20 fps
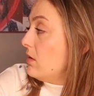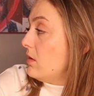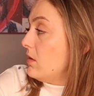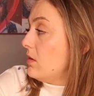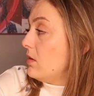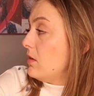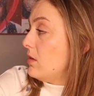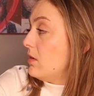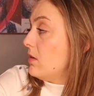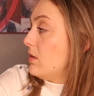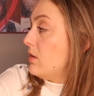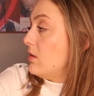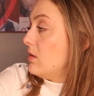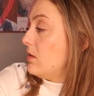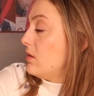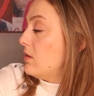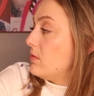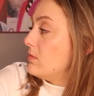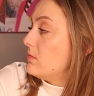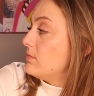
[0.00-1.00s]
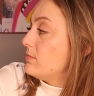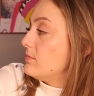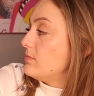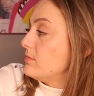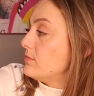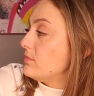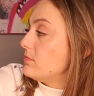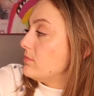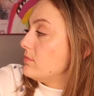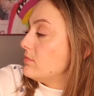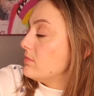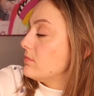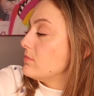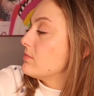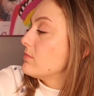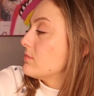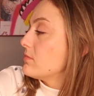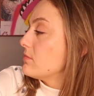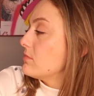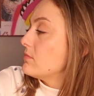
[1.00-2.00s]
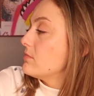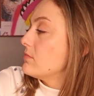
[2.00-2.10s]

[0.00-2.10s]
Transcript: This person isn't speaking.